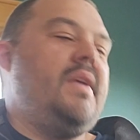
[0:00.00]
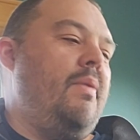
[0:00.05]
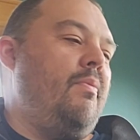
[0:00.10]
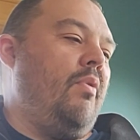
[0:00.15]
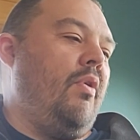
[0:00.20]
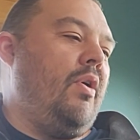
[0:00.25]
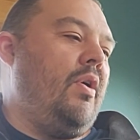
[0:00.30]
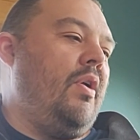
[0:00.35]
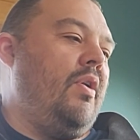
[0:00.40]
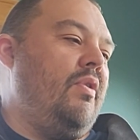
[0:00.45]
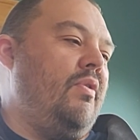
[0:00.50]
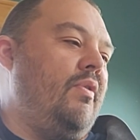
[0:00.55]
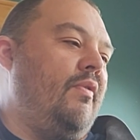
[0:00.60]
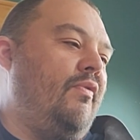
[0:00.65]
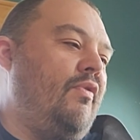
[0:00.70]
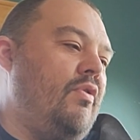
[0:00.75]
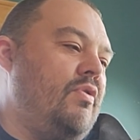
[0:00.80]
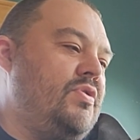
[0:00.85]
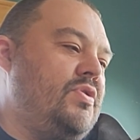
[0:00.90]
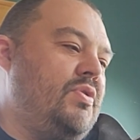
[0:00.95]
we're going to do the
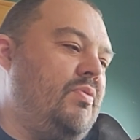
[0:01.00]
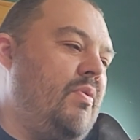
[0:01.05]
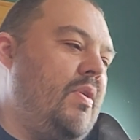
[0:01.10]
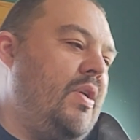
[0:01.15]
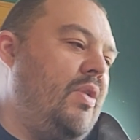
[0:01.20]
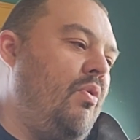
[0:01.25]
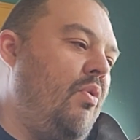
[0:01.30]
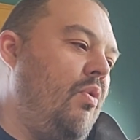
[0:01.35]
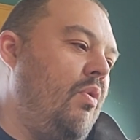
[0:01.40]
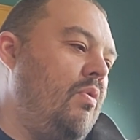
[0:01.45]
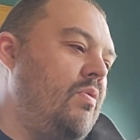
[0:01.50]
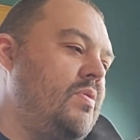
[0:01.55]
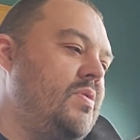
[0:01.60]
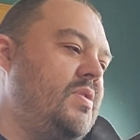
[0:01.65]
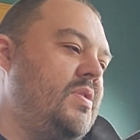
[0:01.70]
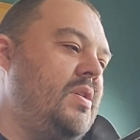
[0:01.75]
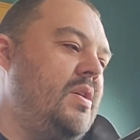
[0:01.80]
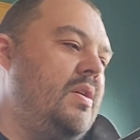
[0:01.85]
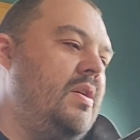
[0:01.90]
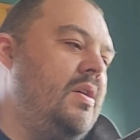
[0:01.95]
first 3
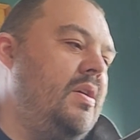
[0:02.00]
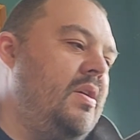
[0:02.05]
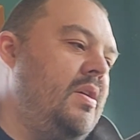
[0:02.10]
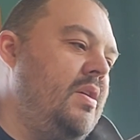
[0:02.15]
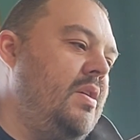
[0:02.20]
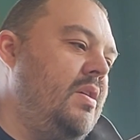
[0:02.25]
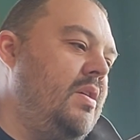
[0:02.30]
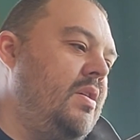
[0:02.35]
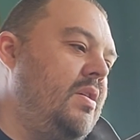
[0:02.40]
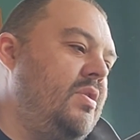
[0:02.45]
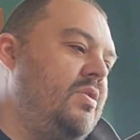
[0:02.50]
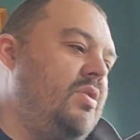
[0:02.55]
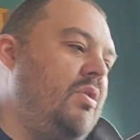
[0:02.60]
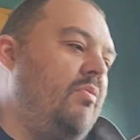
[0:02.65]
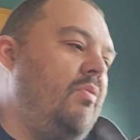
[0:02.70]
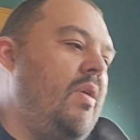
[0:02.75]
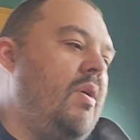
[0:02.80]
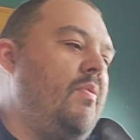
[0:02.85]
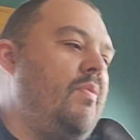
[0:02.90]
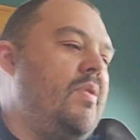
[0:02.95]
chords. So
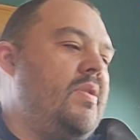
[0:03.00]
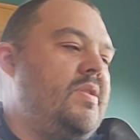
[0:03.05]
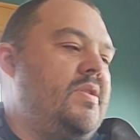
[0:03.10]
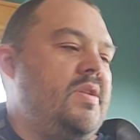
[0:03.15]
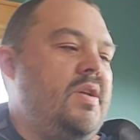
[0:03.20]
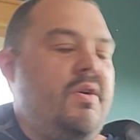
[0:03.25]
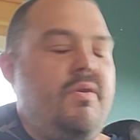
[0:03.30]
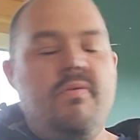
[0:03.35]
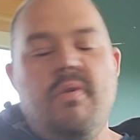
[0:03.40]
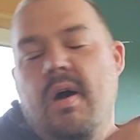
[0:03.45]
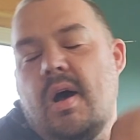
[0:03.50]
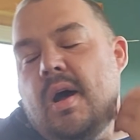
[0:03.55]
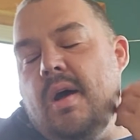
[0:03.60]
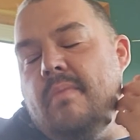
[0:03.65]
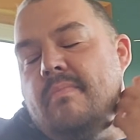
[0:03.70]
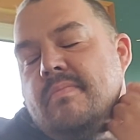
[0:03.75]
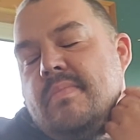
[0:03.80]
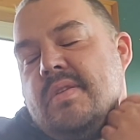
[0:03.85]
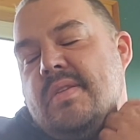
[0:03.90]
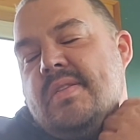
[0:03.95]
we would do
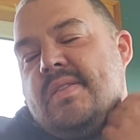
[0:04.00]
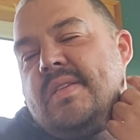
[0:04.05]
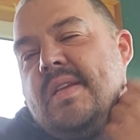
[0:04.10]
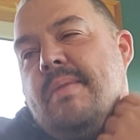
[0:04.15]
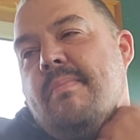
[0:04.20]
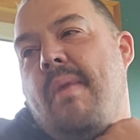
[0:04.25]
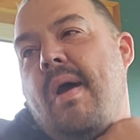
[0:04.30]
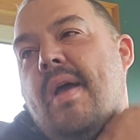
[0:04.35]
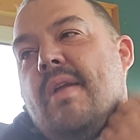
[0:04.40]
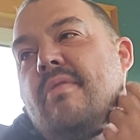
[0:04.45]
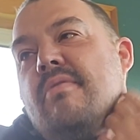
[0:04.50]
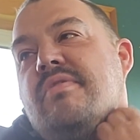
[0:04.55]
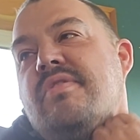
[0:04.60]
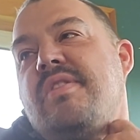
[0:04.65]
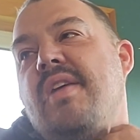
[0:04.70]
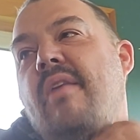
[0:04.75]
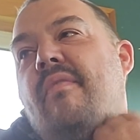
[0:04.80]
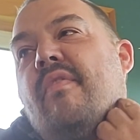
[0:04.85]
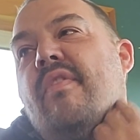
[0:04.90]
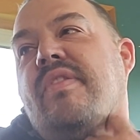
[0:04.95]
C minor
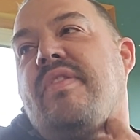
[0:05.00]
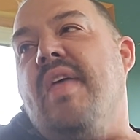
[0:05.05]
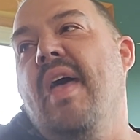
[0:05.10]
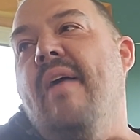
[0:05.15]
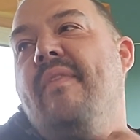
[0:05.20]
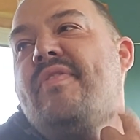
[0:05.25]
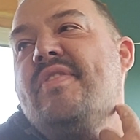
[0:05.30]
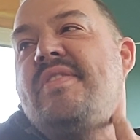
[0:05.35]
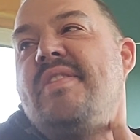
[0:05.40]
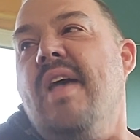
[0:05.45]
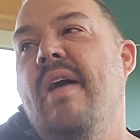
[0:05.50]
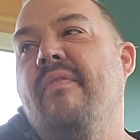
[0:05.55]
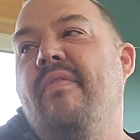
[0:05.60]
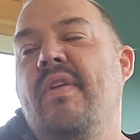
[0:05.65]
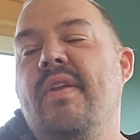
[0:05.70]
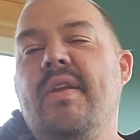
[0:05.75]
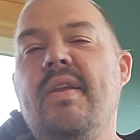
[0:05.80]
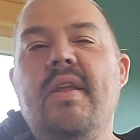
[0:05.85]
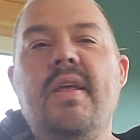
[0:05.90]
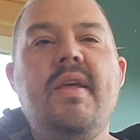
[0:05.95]
7th,
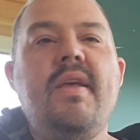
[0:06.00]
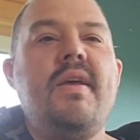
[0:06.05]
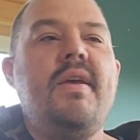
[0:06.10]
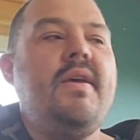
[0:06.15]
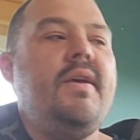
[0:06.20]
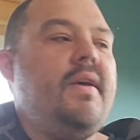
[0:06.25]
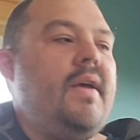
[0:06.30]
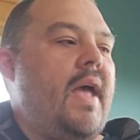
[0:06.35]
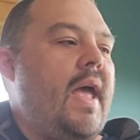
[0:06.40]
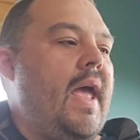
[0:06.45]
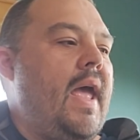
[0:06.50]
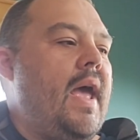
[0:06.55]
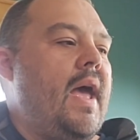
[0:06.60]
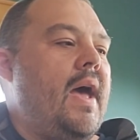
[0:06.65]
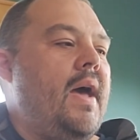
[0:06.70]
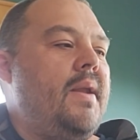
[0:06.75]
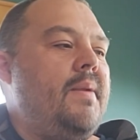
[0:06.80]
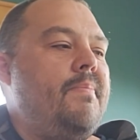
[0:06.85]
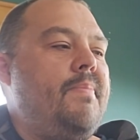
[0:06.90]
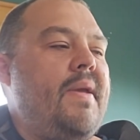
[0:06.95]
F7,
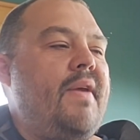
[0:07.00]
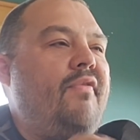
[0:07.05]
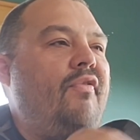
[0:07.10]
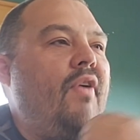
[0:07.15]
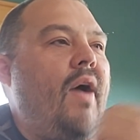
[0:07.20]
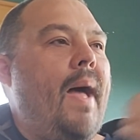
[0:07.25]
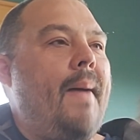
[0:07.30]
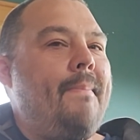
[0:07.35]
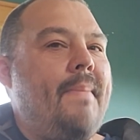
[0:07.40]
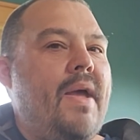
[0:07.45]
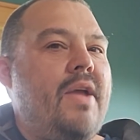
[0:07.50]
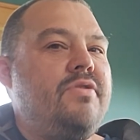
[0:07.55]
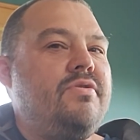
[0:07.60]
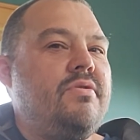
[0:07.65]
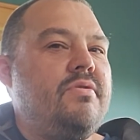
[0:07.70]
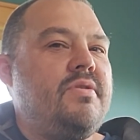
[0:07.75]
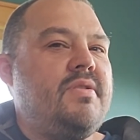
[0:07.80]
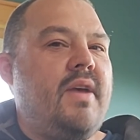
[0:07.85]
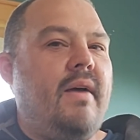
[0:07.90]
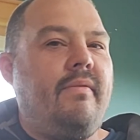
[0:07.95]
and B flat
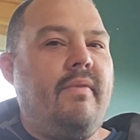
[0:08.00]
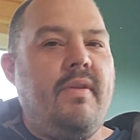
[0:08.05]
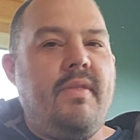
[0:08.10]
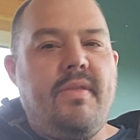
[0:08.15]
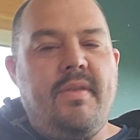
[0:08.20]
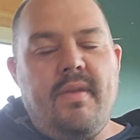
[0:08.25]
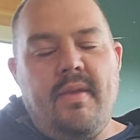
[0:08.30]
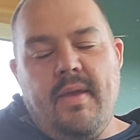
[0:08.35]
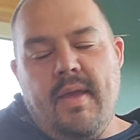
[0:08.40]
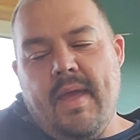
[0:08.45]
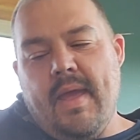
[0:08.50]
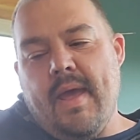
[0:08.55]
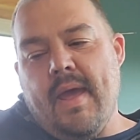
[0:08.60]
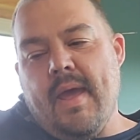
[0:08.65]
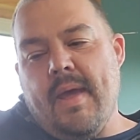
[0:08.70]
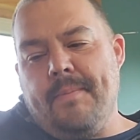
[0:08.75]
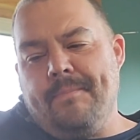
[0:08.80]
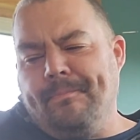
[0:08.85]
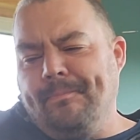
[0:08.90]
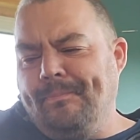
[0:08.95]
major 7th.
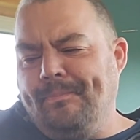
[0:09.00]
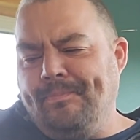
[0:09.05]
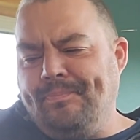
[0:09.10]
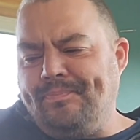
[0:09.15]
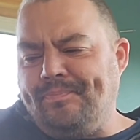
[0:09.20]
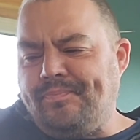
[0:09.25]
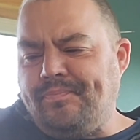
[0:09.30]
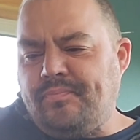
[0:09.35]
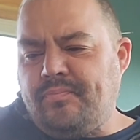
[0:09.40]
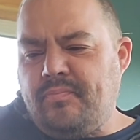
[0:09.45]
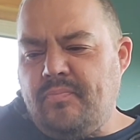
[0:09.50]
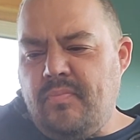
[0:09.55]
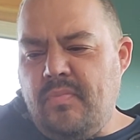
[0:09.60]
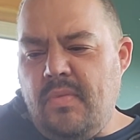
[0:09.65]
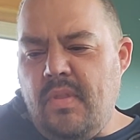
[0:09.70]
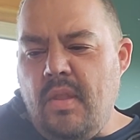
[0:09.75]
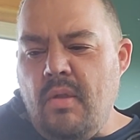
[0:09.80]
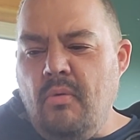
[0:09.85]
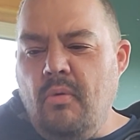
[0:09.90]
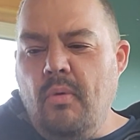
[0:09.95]
And
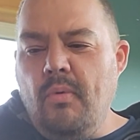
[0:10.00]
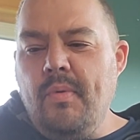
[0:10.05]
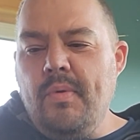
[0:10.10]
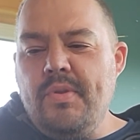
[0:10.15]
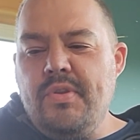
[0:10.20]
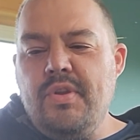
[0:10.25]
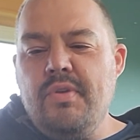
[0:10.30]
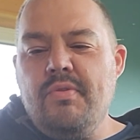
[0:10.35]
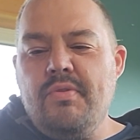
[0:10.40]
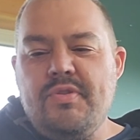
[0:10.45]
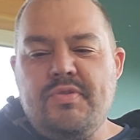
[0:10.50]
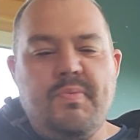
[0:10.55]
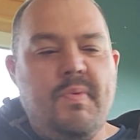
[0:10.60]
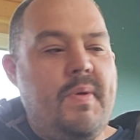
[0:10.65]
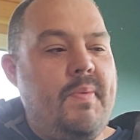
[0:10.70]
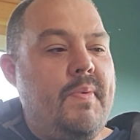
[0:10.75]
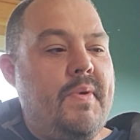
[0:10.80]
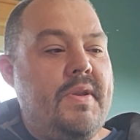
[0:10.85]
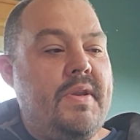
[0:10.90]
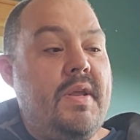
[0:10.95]
what we would do is we
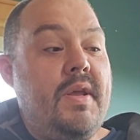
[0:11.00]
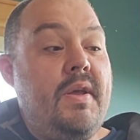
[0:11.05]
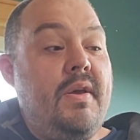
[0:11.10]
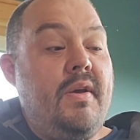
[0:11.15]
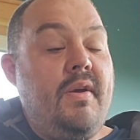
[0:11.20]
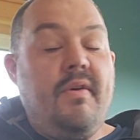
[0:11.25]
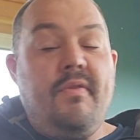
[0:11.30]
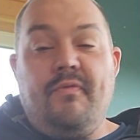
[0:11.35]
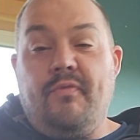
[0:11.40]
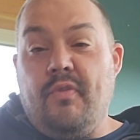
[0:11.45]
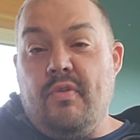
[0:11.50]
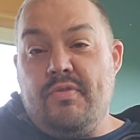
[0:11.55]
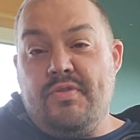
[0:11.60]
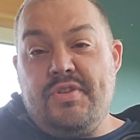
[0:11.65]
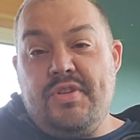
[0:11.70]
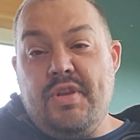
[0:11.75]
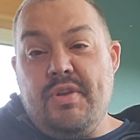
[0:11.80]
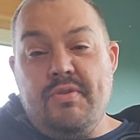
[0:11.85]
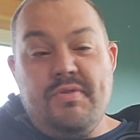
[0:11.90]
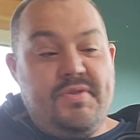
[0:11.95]
would
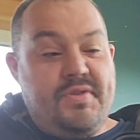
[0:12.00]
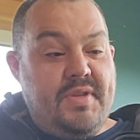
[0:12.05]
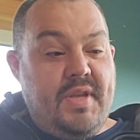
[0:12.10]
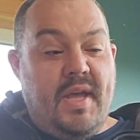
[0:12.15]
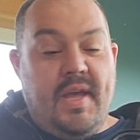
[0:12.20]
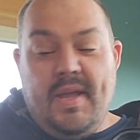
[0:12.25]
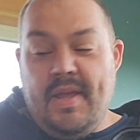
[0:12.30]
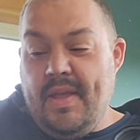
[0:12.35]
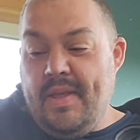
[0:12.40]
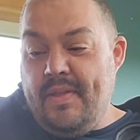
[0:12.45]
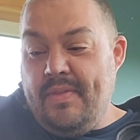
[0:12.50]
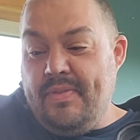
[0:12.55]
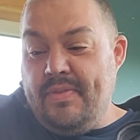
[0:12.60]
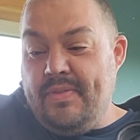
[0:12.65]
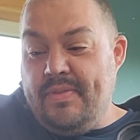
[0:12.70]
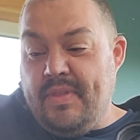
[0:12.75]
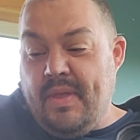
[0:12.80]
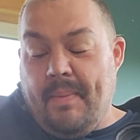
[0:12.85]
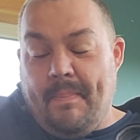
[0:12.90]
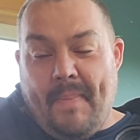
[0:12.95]
first use the
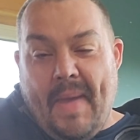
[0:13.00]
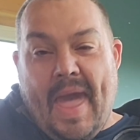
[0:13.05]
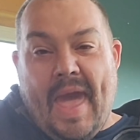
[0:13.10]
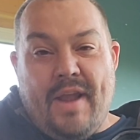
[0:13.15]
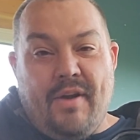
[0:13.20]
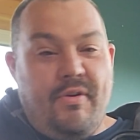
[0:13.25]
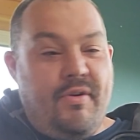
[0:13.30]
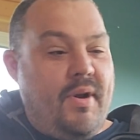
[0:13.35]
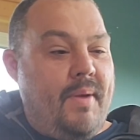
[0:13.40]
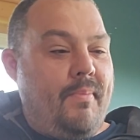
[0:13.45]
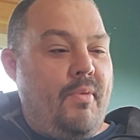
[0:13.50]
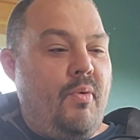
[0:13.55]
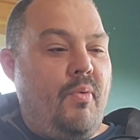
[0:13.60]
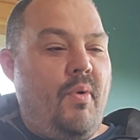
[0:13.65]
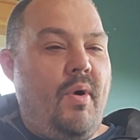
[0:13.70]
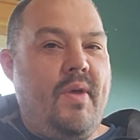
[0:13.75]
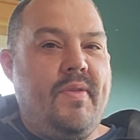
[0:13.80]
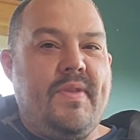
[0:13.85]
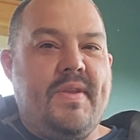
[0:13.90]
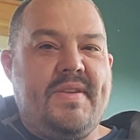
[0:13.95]
pattern number
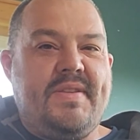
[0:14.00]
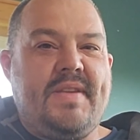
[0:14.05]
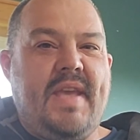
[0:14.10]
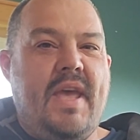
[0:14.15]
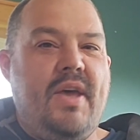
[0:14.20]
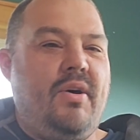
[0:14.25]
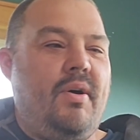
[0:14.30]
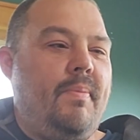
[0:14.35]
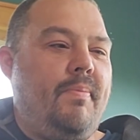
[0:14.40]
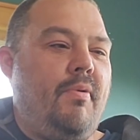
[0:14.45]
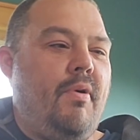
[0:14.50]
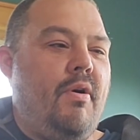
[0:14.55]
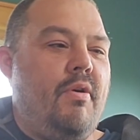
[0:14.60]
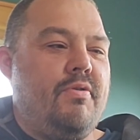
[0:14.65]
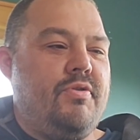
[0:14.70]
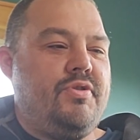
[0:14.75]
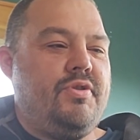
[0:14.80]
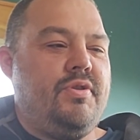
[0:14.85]
1, the scale approach.